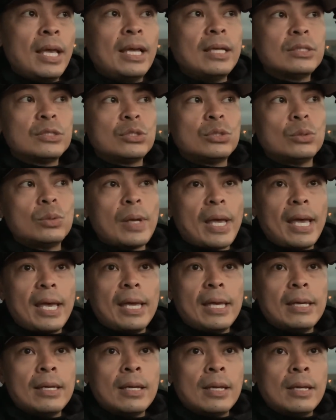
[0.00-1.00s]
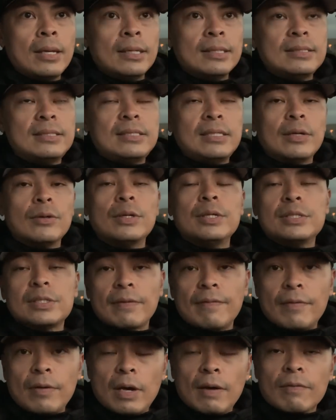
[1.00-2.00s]
into a series
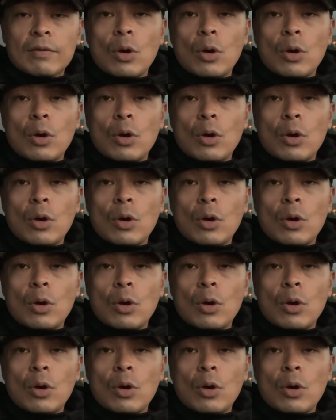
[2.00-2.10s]
of